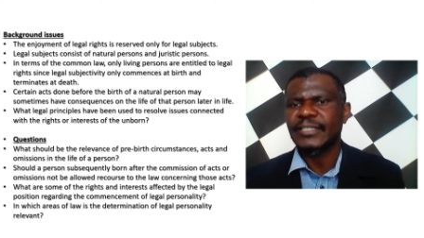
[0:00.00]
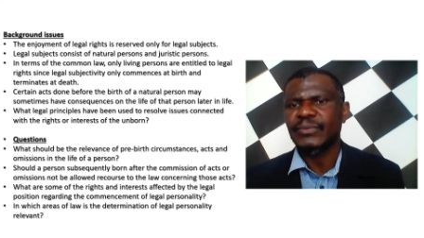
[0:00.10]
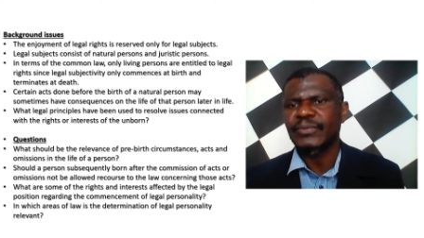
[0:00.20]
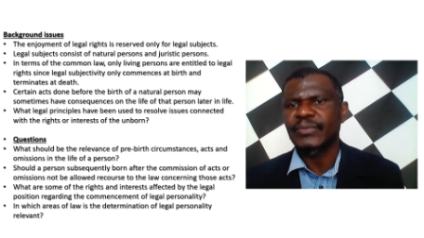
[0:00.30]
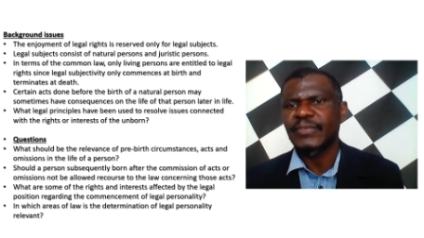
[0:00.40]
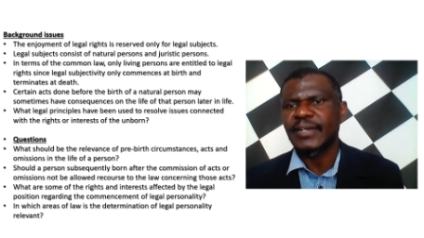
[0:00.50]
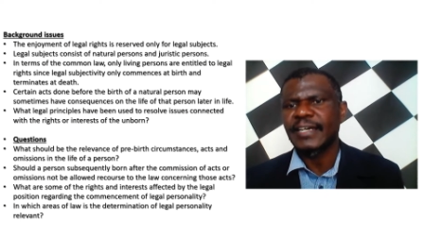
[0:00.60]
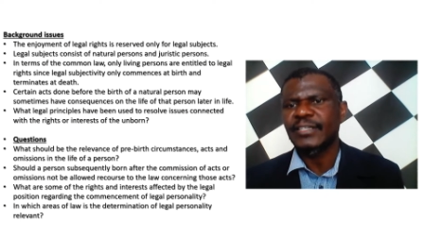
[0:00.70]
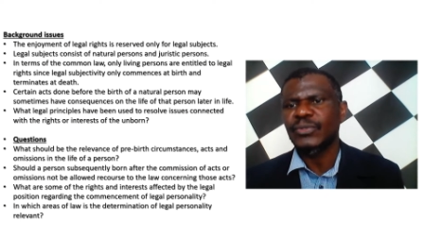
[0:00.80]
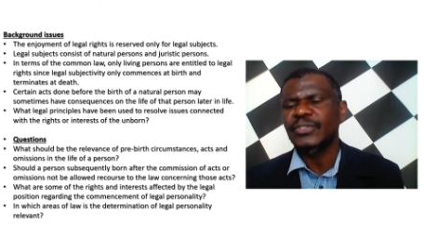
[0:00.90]
with the
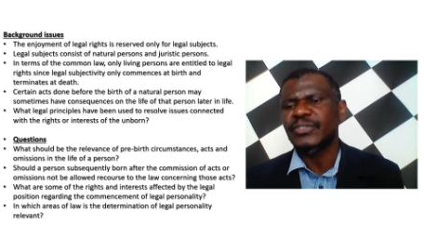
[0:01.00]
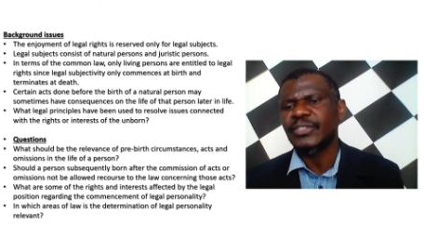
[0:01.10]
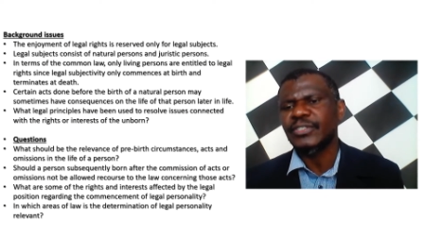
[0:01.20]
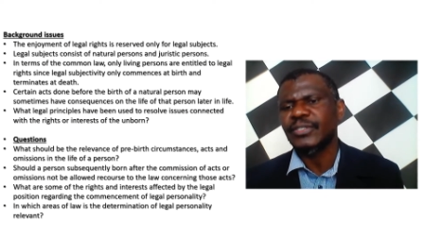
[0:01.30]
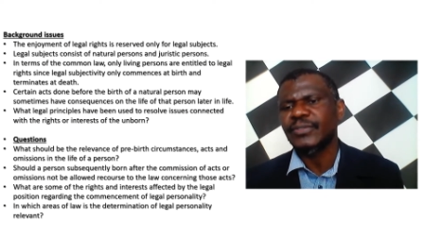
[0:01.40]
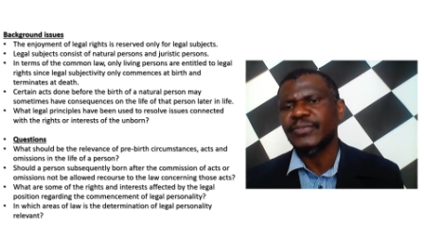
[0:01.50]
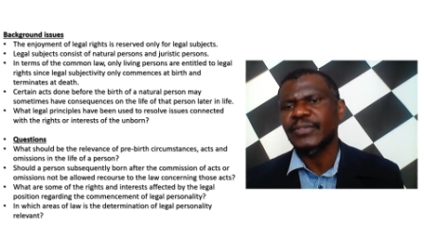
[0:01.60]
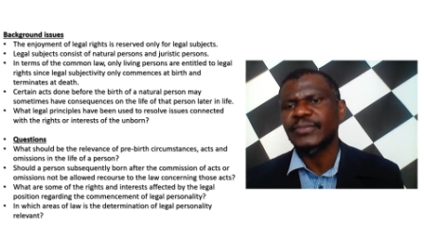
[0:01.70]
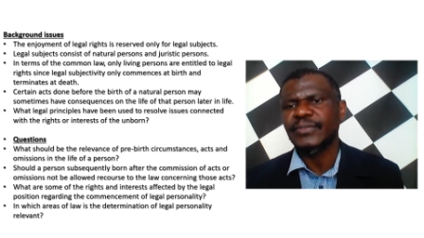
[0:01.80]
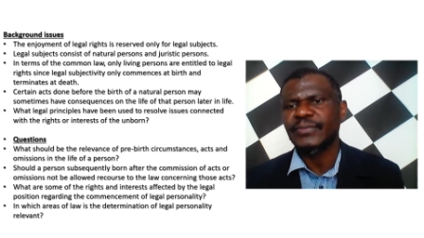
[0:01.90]
rights or interests of
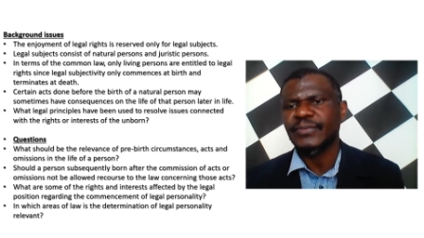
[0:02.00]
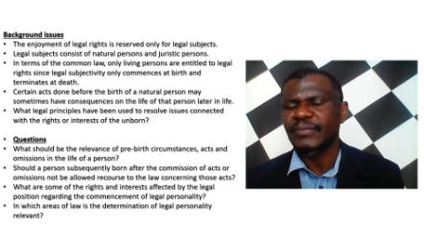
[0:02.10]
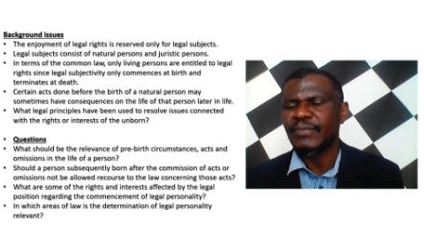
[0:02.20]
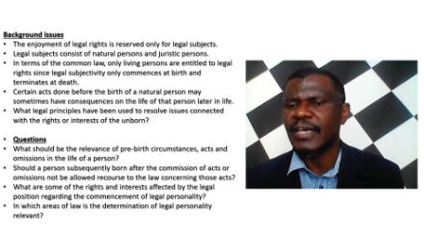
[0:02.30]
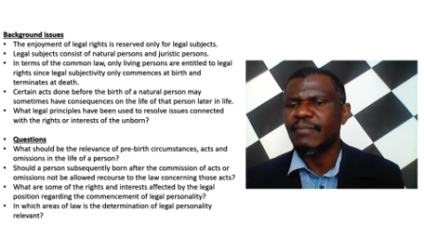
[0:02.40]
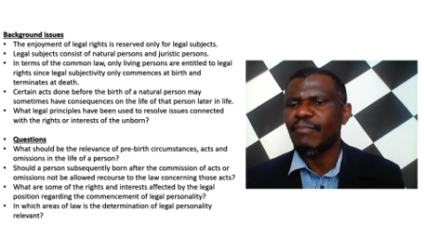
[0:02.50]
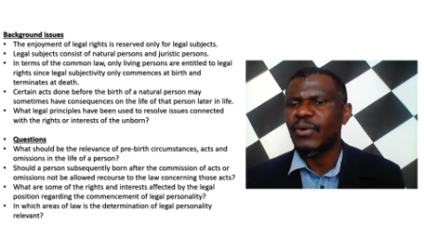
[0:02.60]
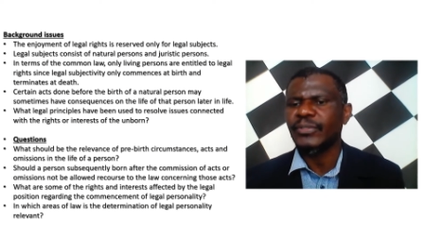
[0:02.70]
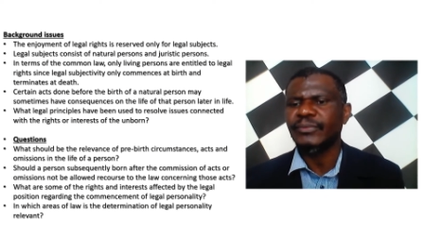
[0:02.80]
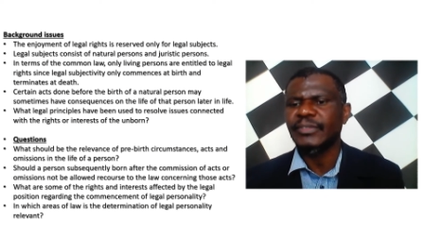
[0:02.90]
the unborn?